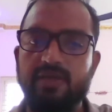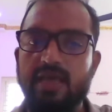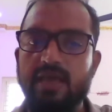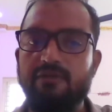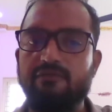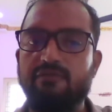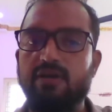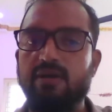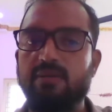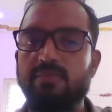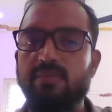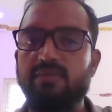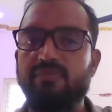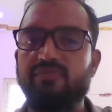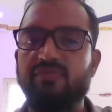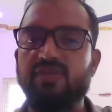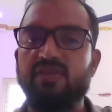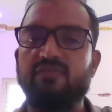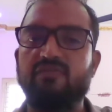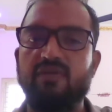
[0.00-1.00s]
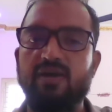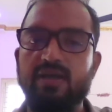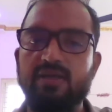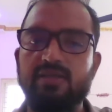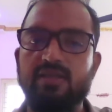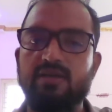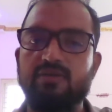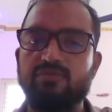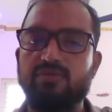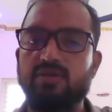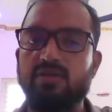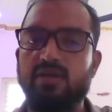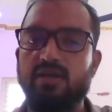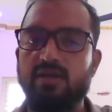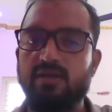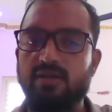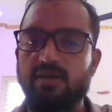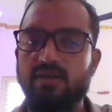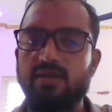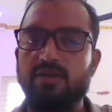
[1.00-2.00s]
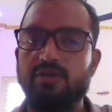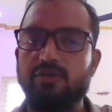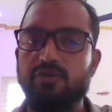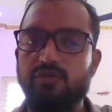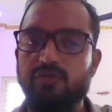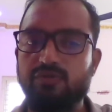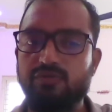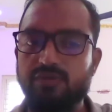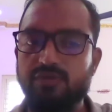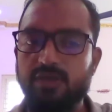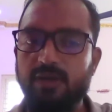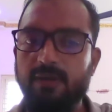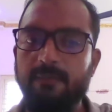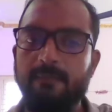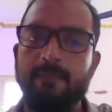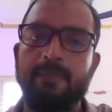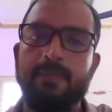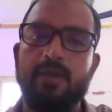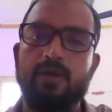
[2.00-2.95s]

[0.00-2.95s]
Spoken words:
have come up with 5,000 concurrent user